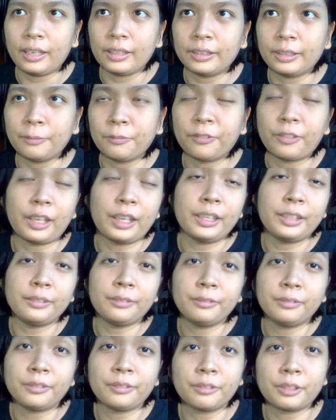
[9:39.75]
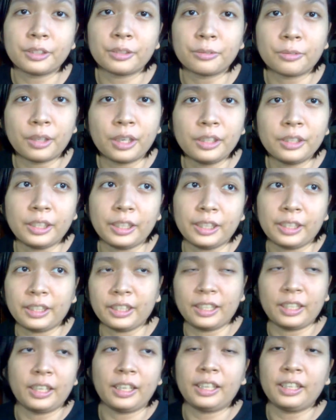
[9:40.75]
the fan was running,
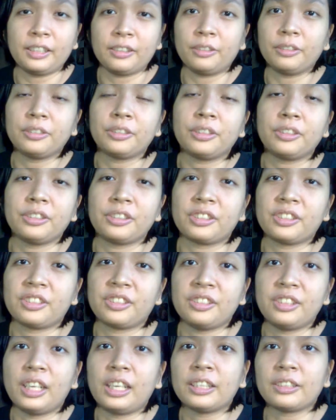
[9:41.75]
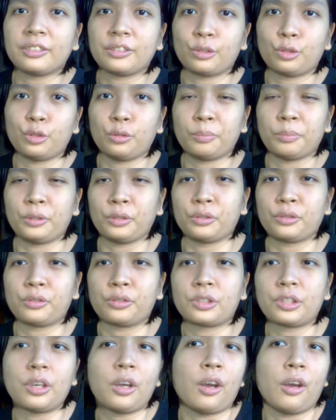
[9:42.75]
although it's not super
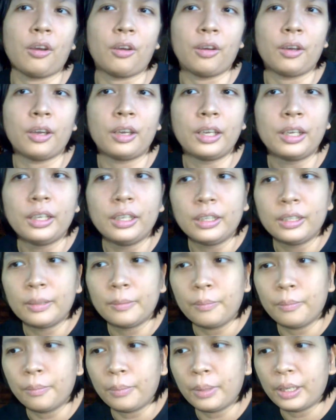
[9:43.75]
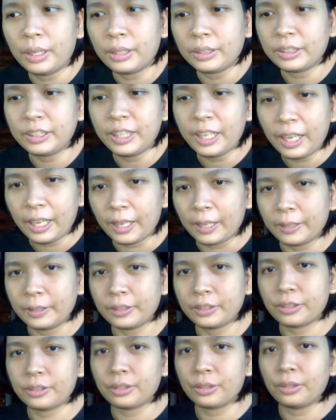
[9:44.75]
strong. But yeah,
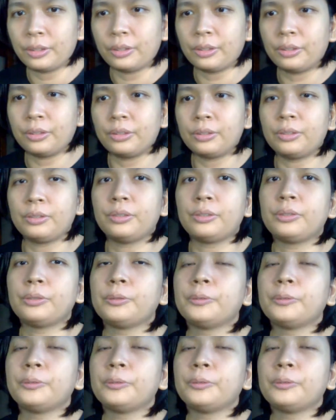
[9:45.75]
so